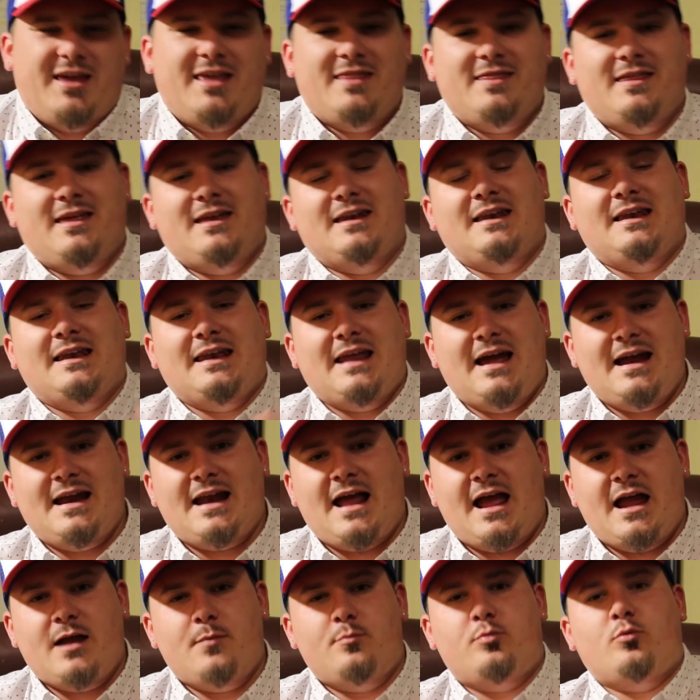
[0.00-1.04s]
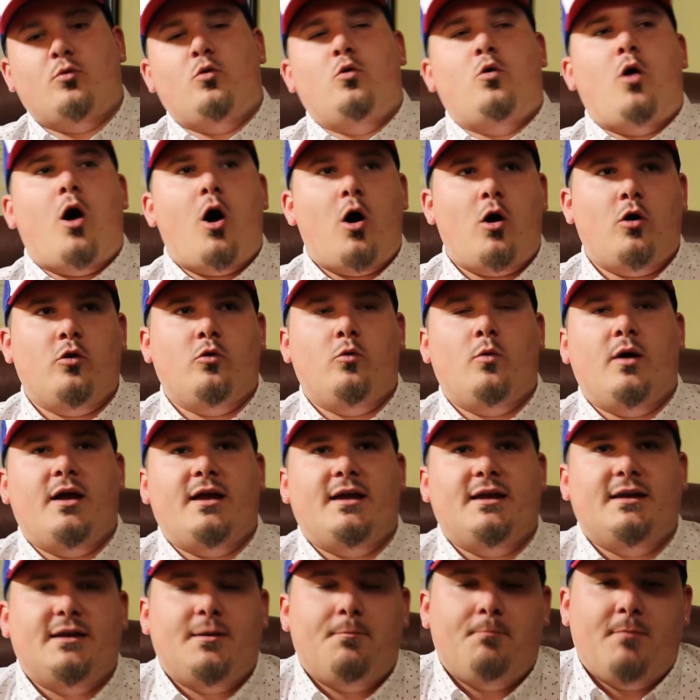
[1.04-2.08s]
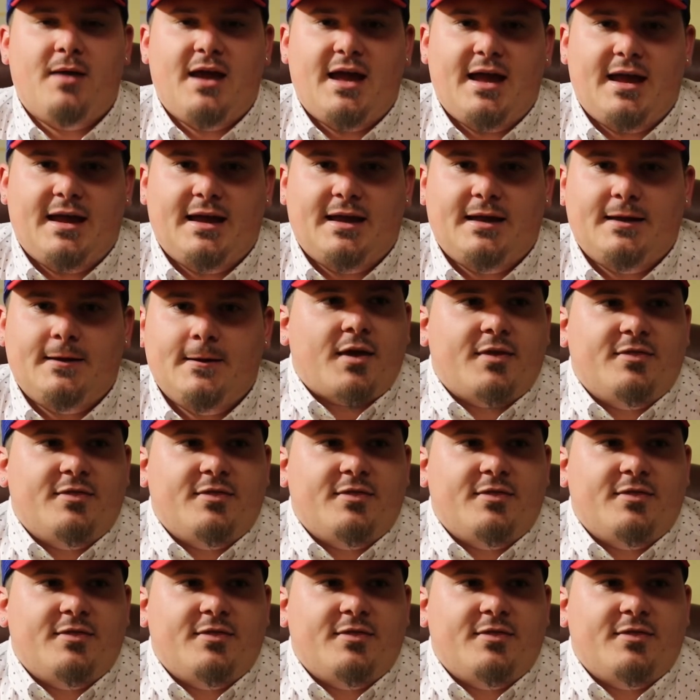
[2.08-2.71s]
and then late April all the way into May,